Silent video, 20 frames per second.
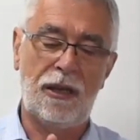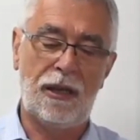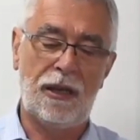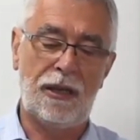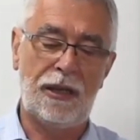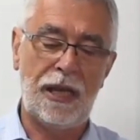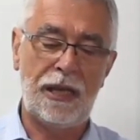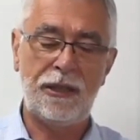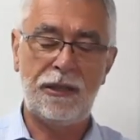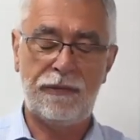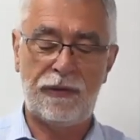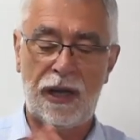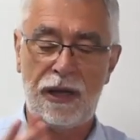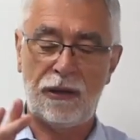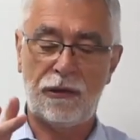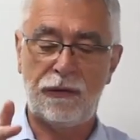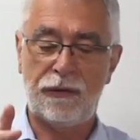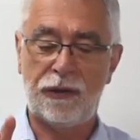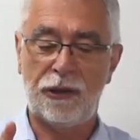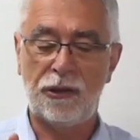an
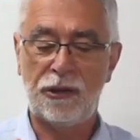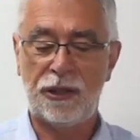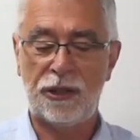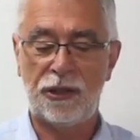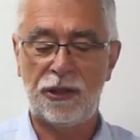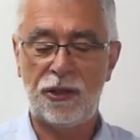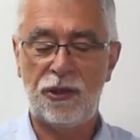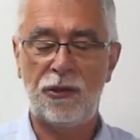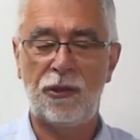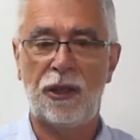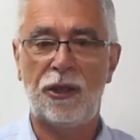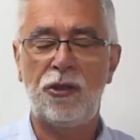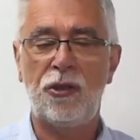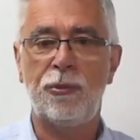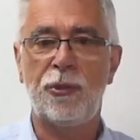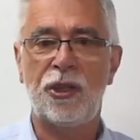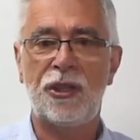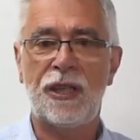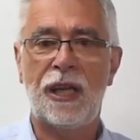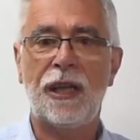antiviral filter to a
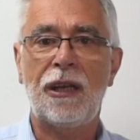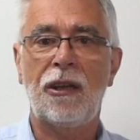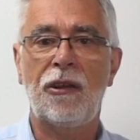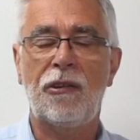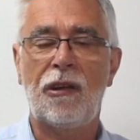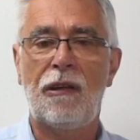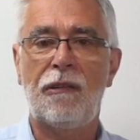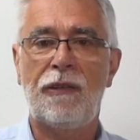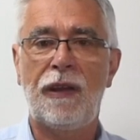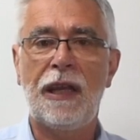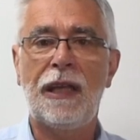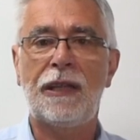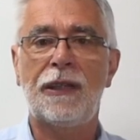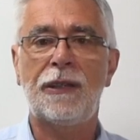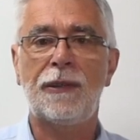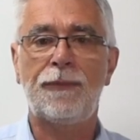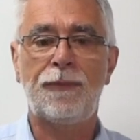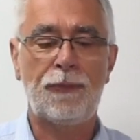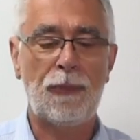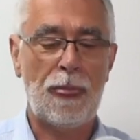pneumotachograph
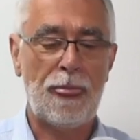head.